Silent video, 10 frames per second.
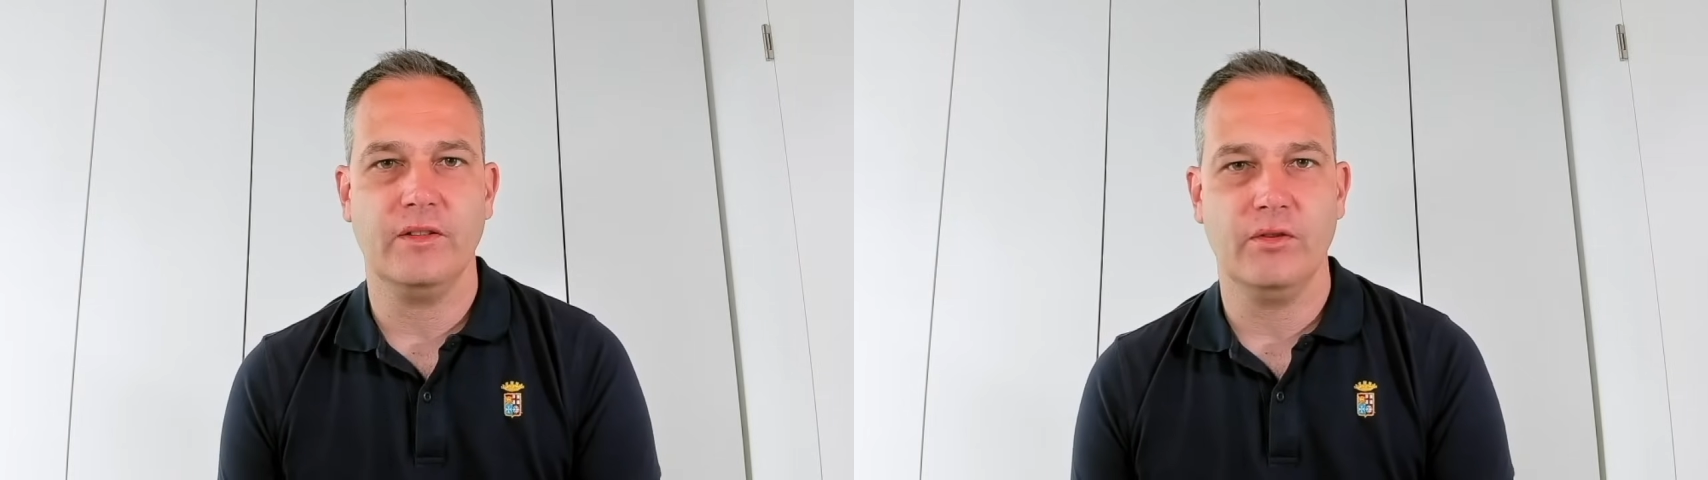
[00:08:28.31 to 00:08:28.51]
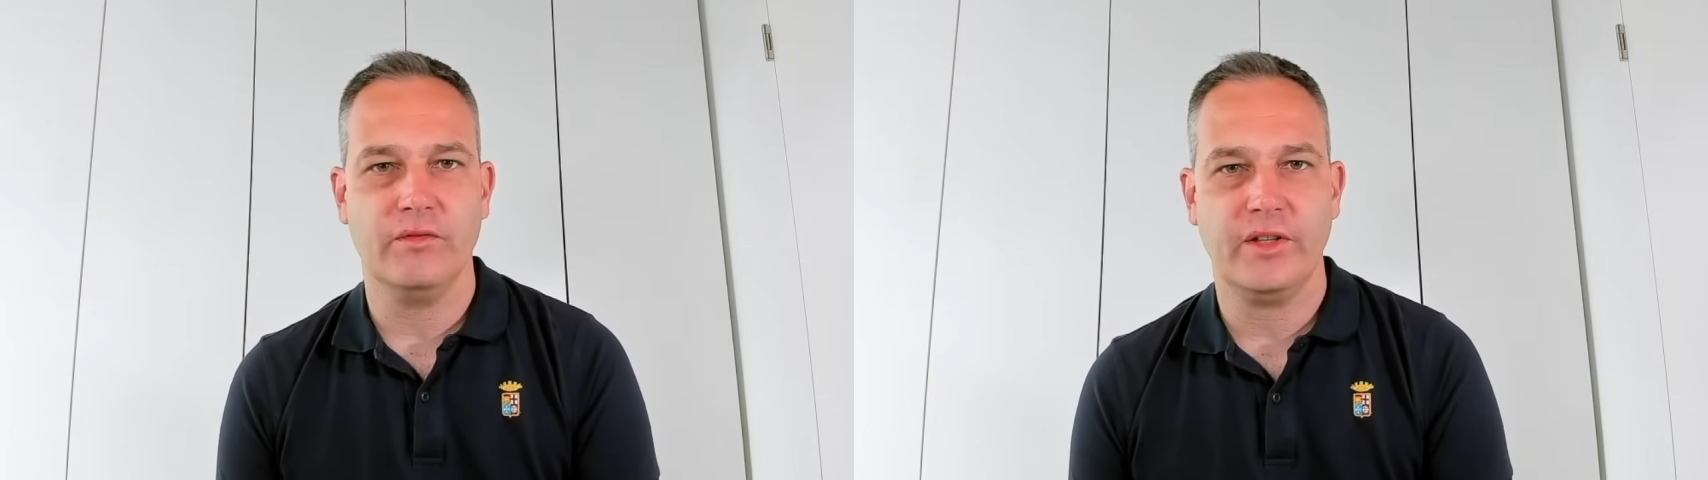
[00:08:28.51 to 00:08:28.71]
a
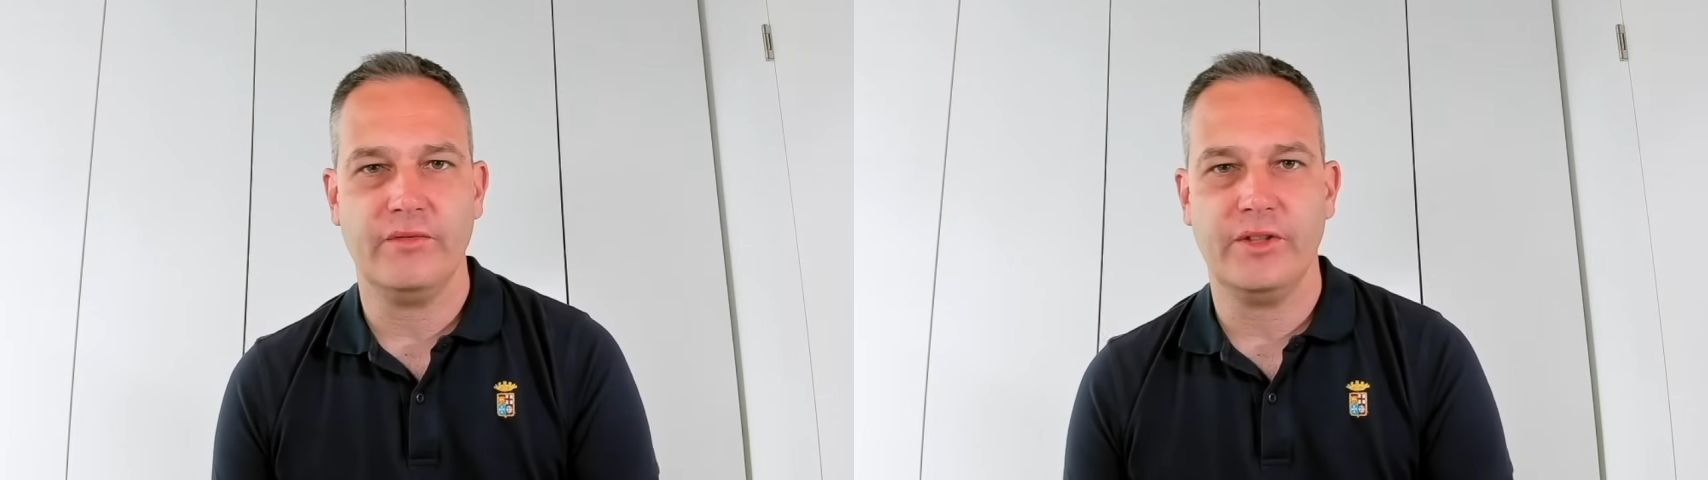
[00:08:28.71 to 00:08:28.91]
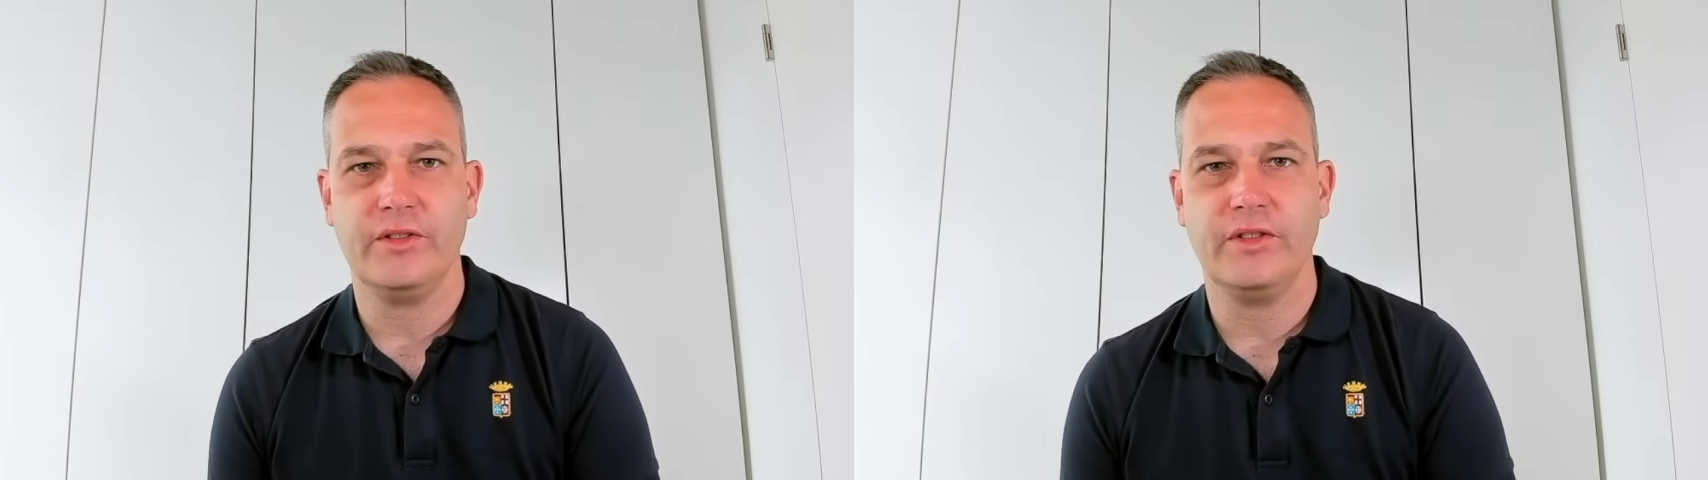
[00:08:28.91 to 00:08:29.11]
lot of
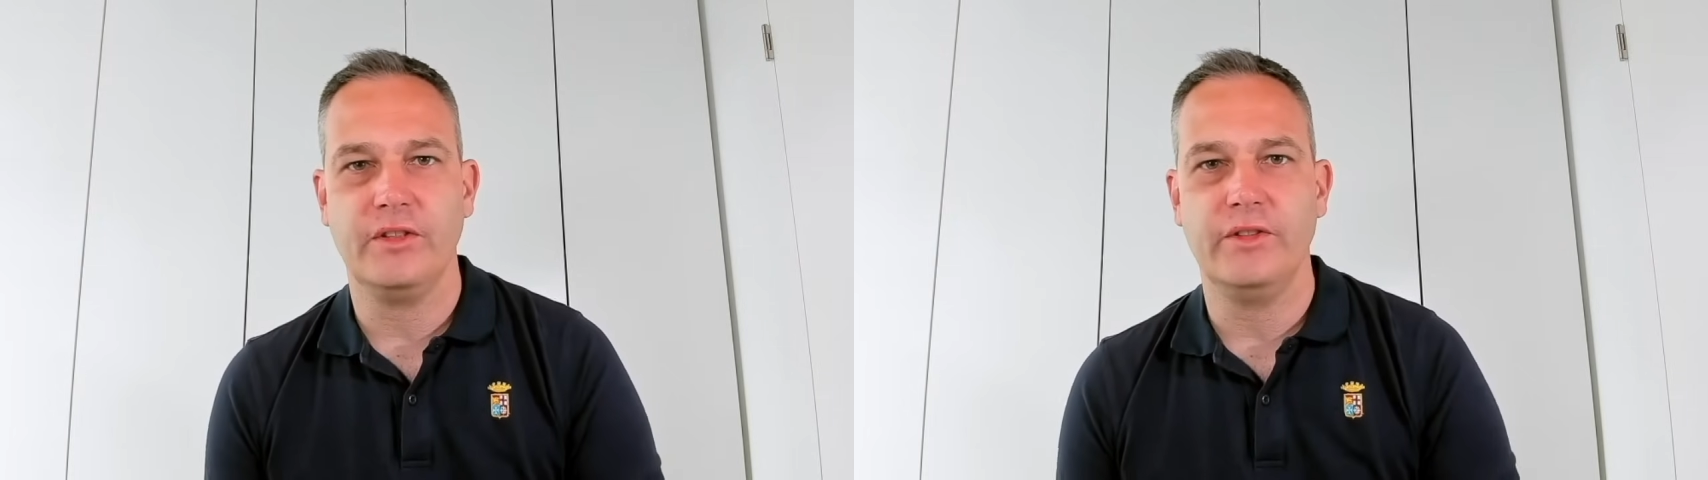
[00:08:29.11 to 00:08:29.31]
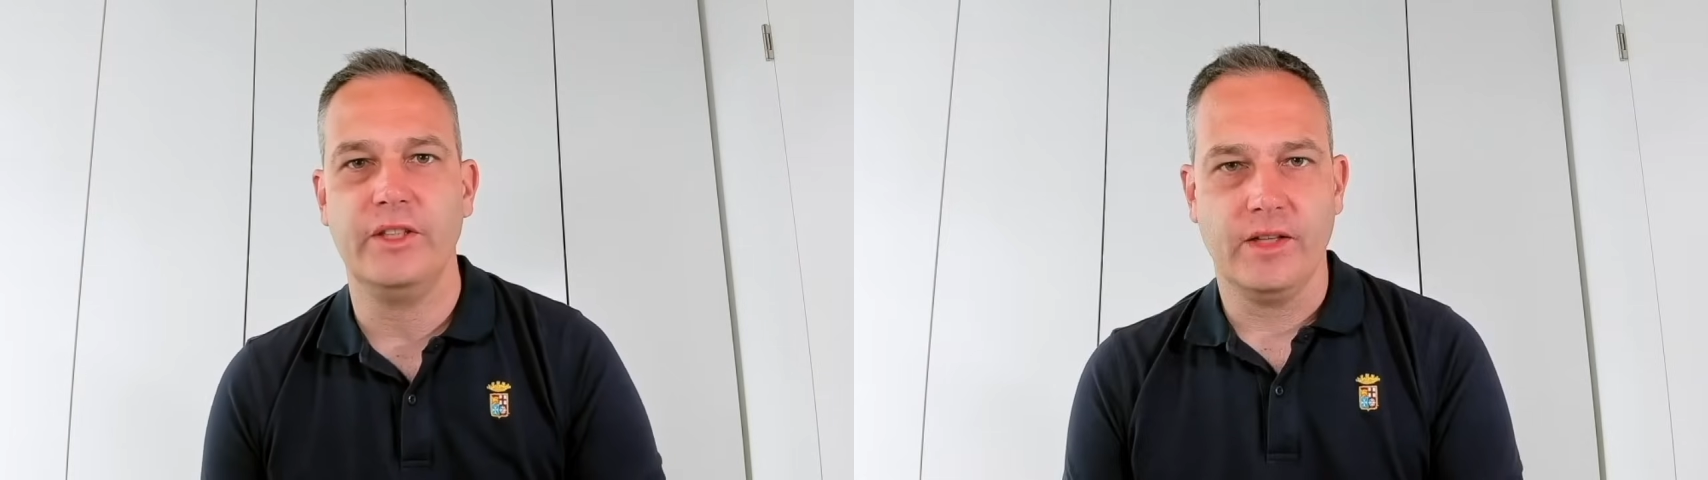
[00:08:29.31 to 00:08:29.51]
heavy artillery.